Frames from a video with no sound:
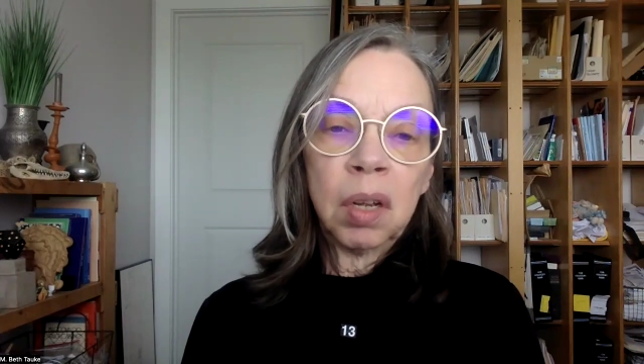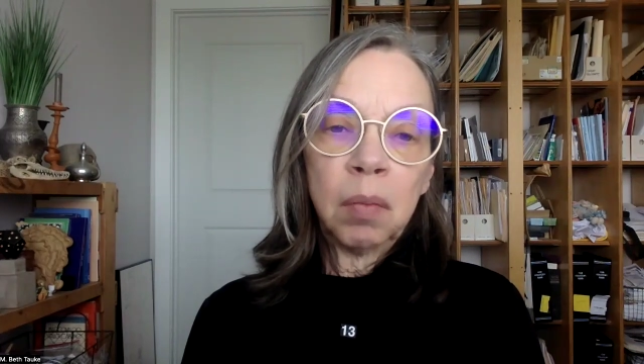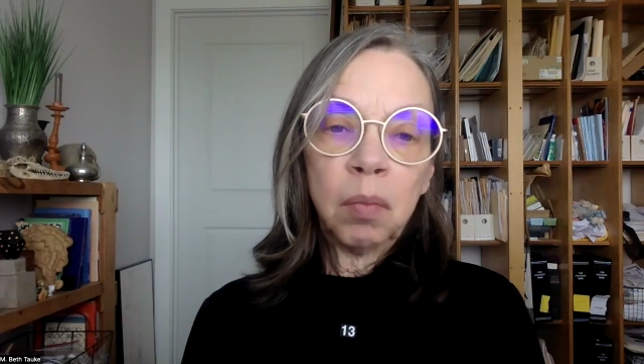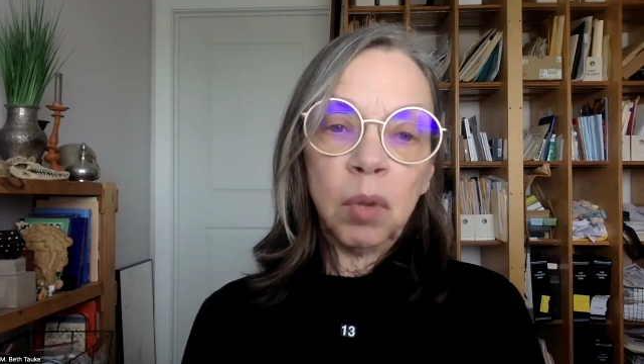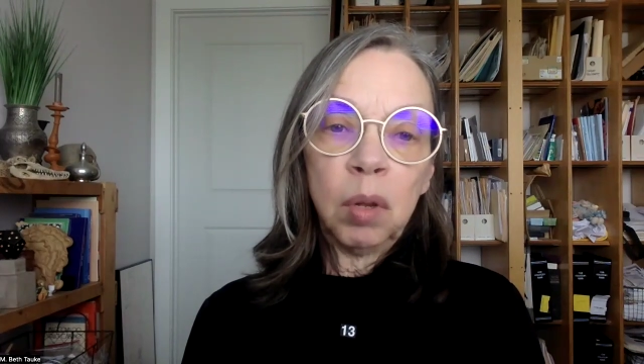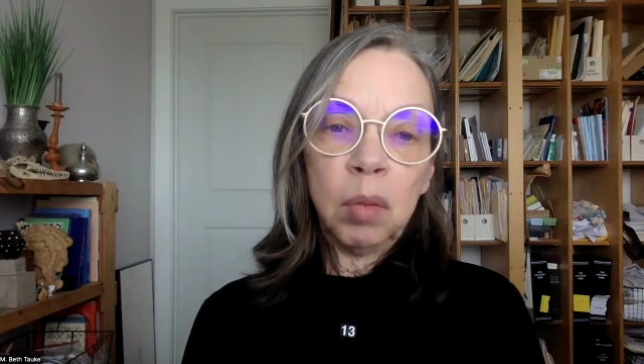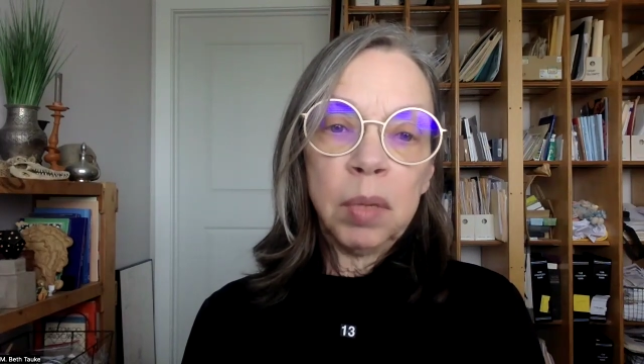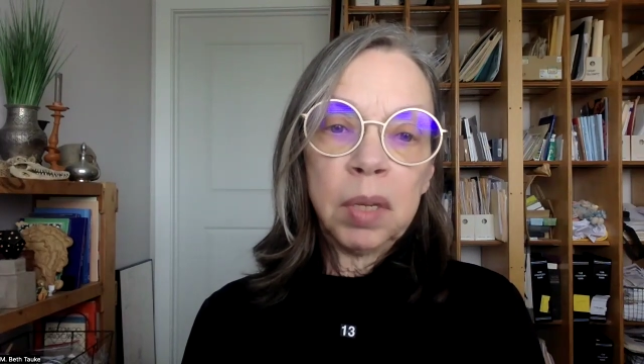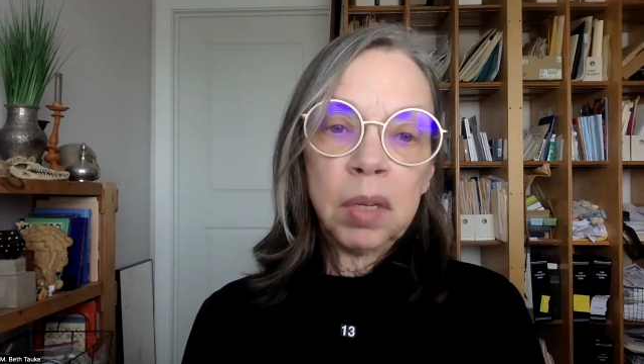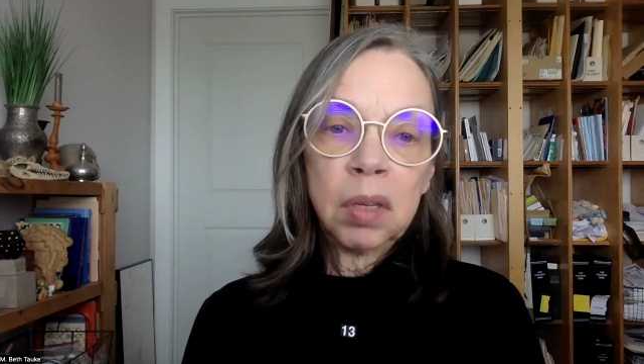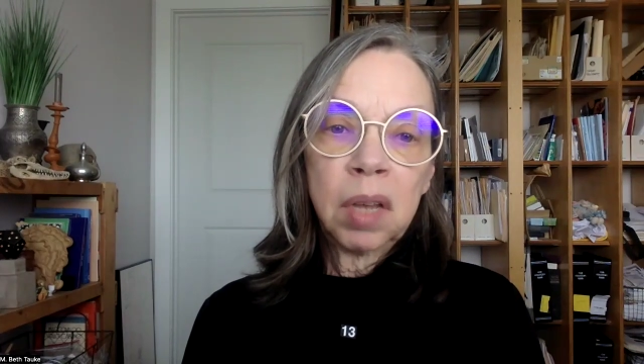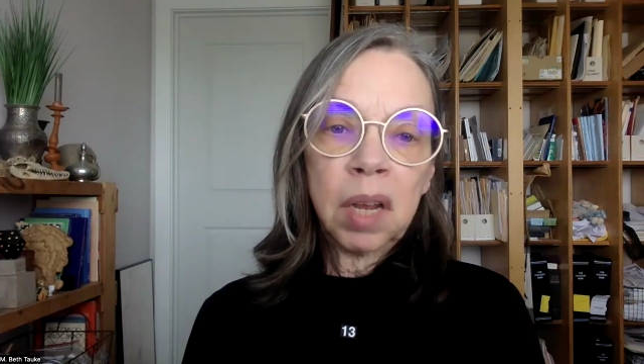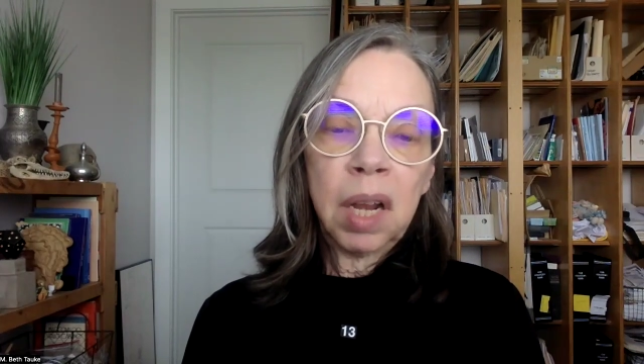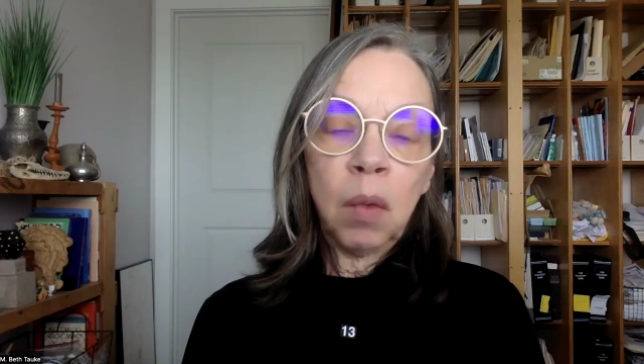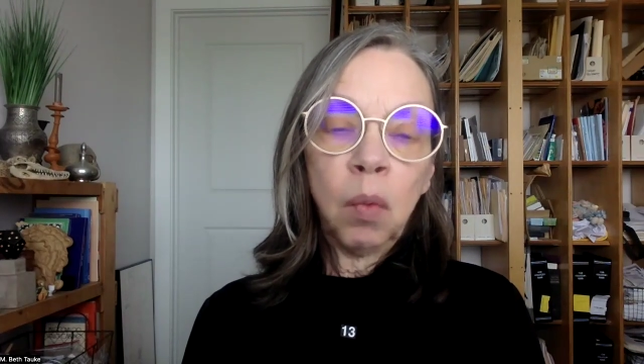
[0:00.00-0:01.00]
We'll be
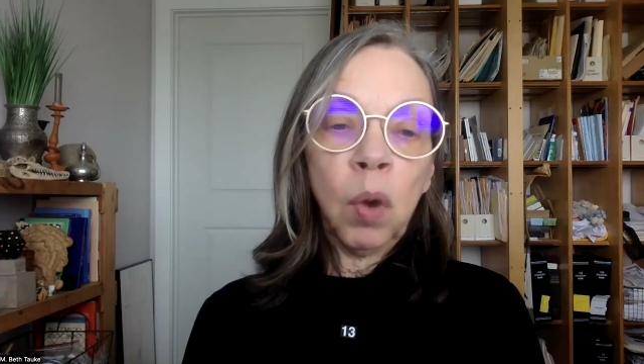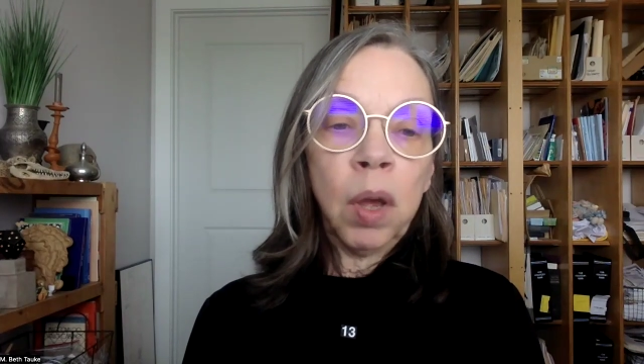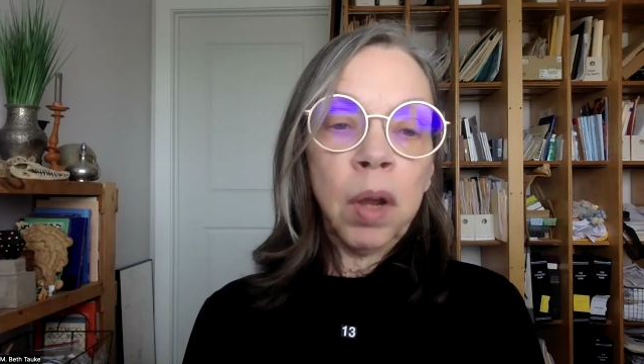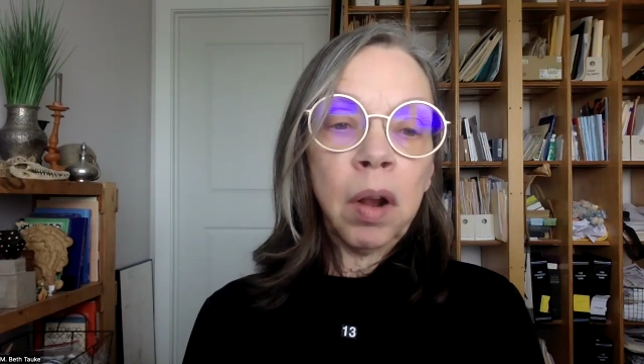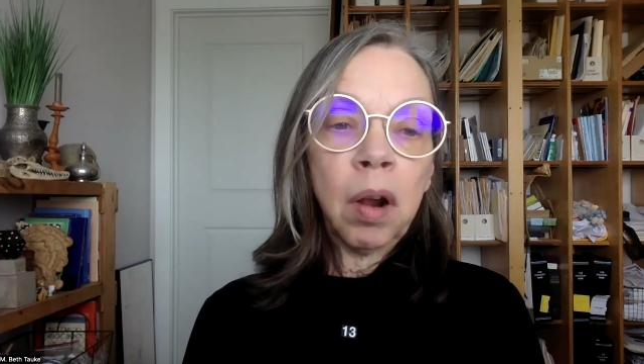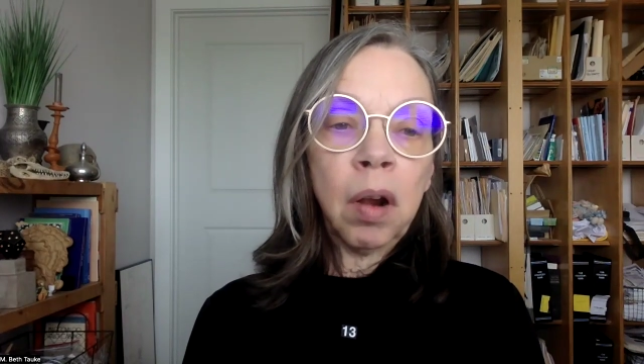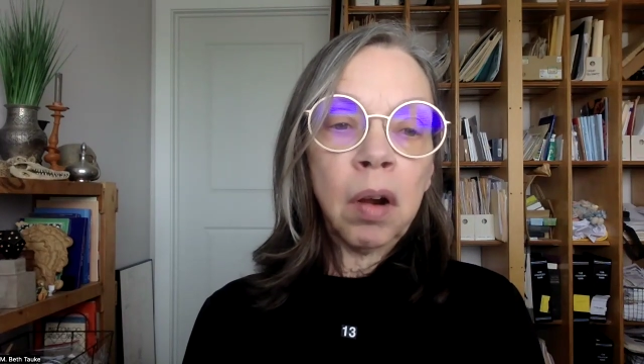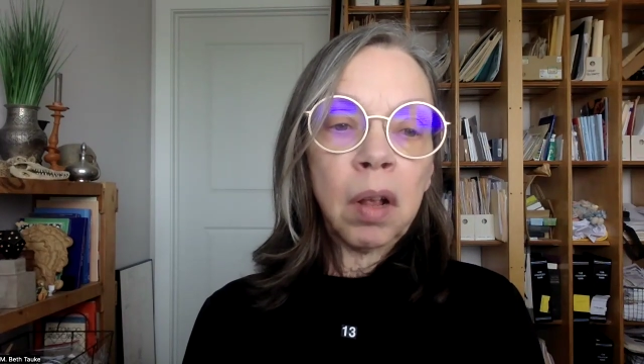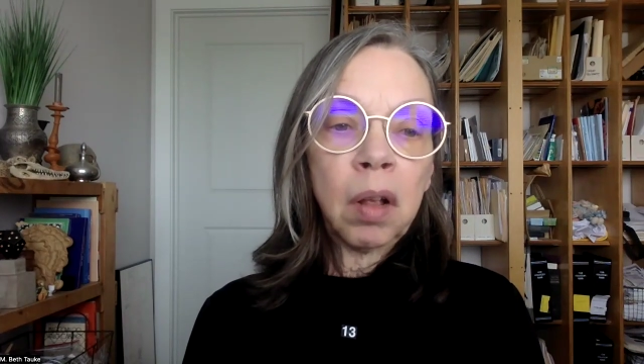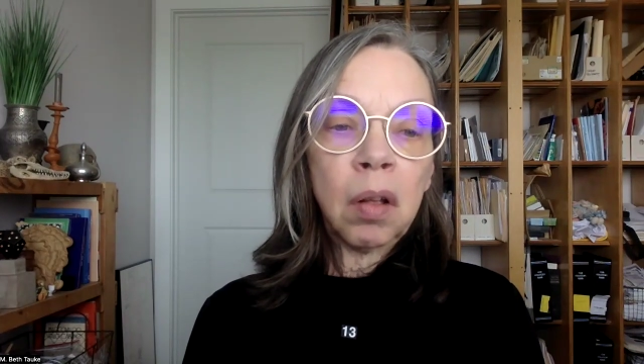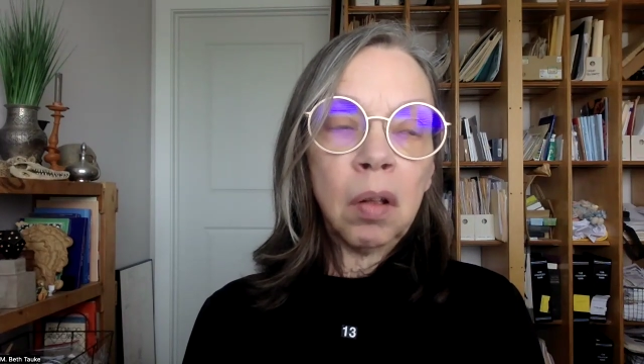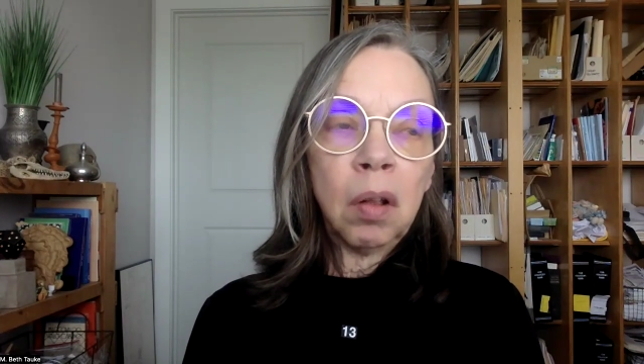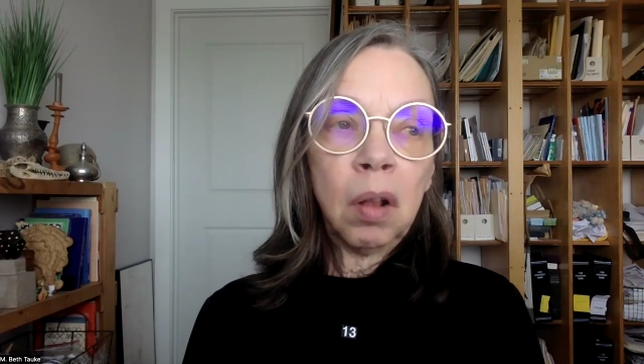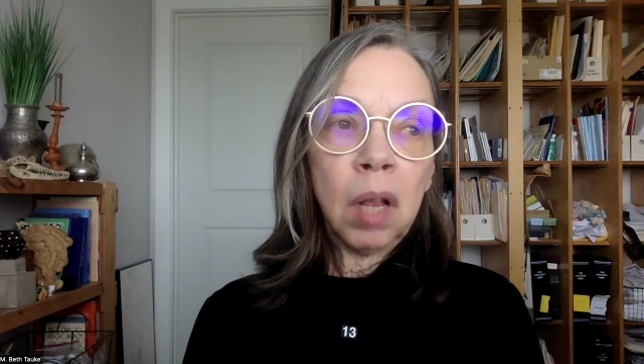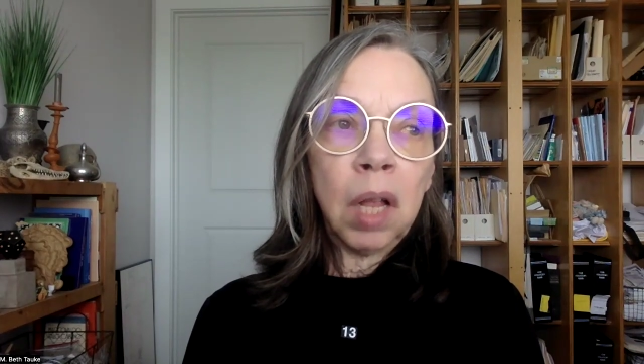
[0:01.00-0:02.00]
assigning one
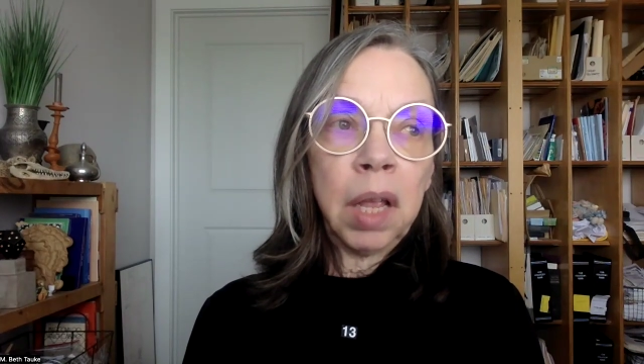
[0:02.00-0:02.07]
article,